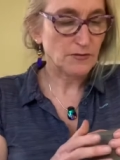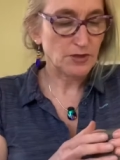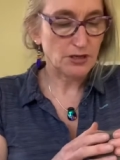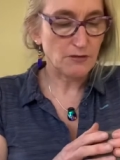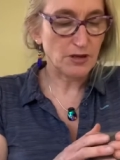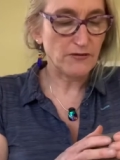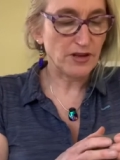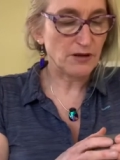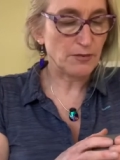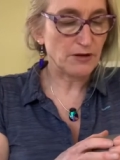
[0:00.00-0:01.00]
So I'm giving
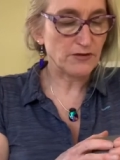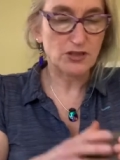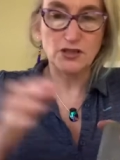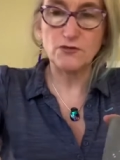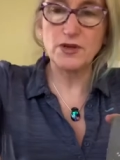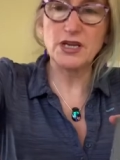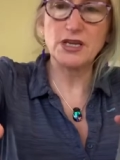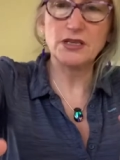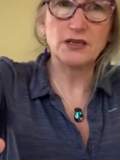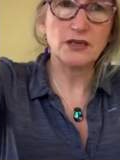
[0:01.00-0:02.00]
it a bit of a
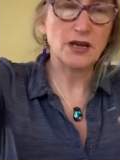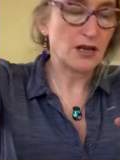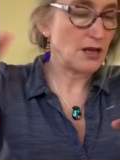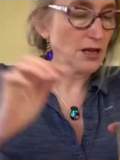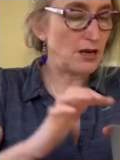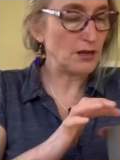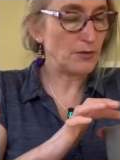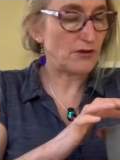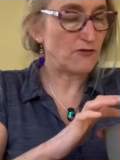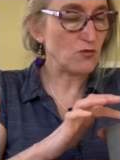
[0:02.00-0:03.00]
squeeze, a little
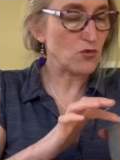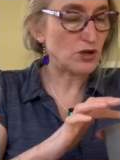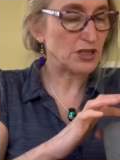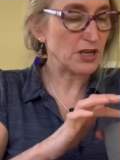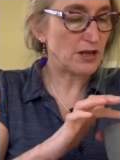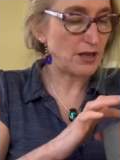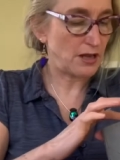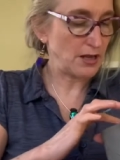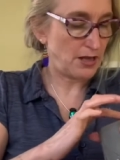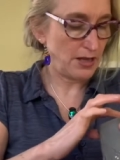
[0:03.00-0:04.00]
bit of water
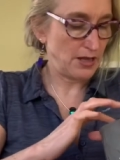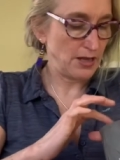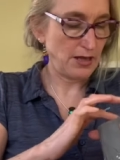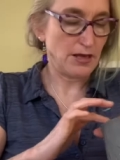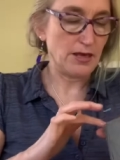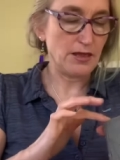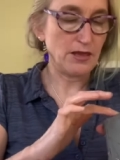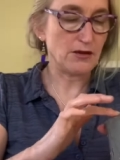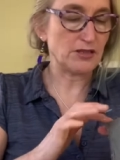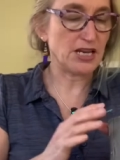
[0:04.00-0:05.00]
in
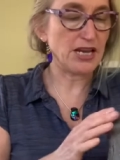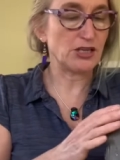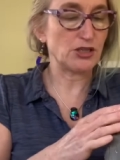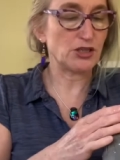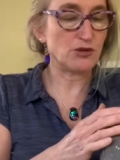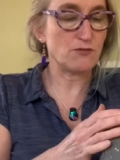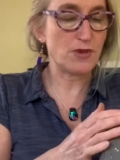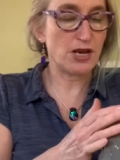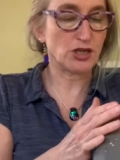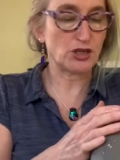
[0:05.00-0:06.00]
those edges to
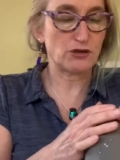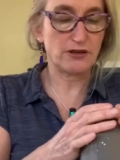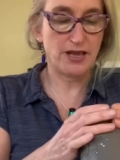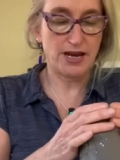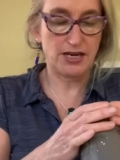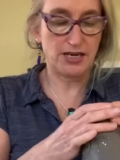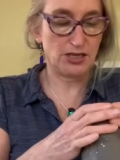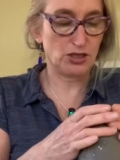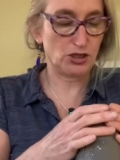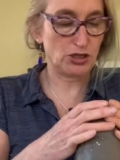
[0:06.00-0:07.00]
make sure that it
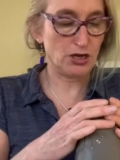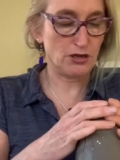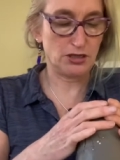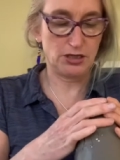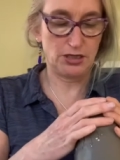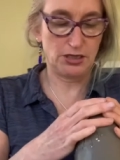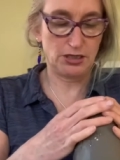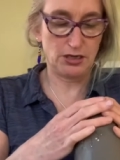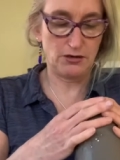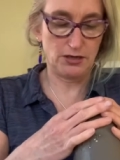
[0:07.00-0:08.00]
is totally,
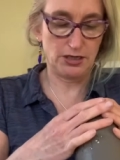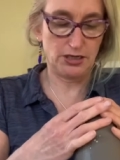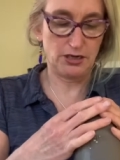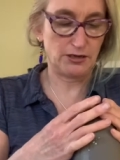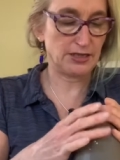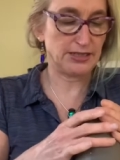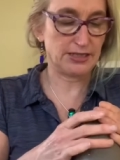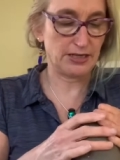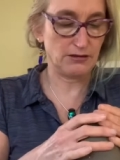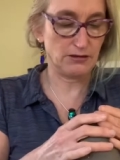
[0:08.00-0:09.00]
totally, totally
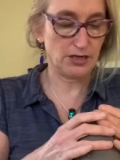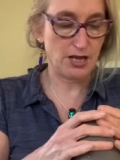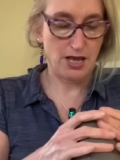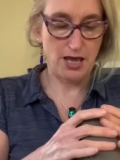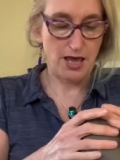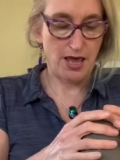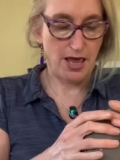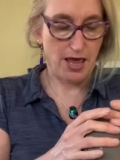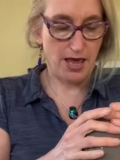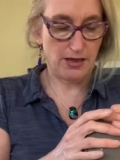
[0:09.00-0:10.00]
sealed.
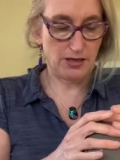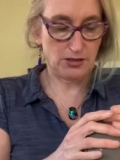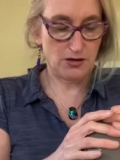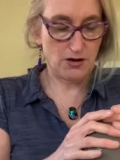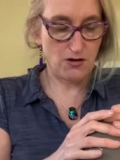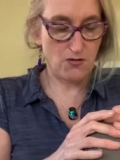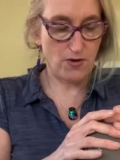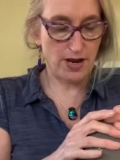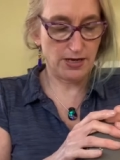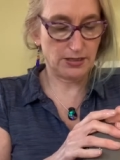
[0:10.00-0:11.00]
And there's no
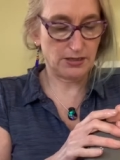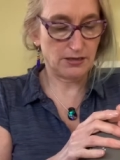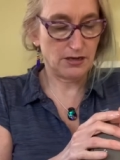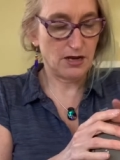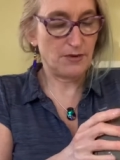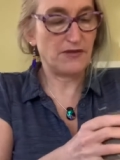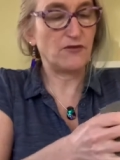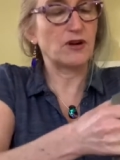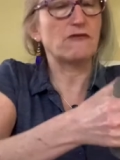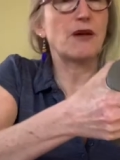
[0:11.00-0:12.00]
ways, I'm even
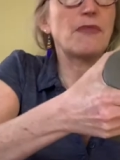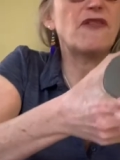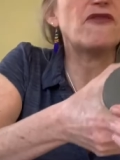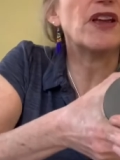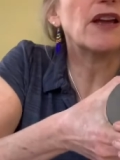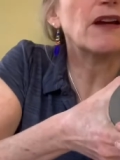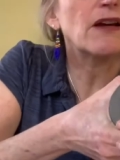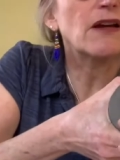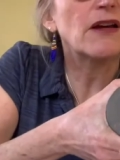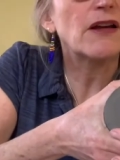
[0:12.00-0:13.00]
going to run my finger
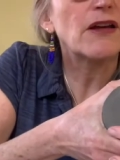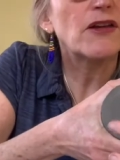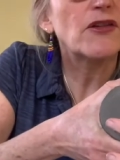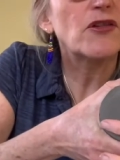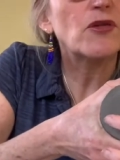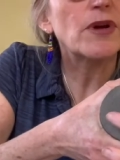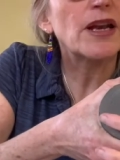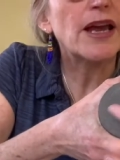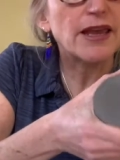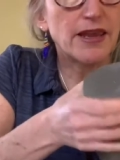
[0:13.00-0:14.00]
through it
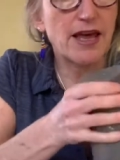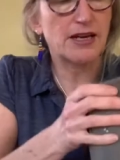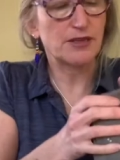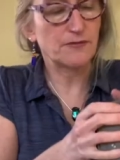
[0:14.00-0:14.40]
like that,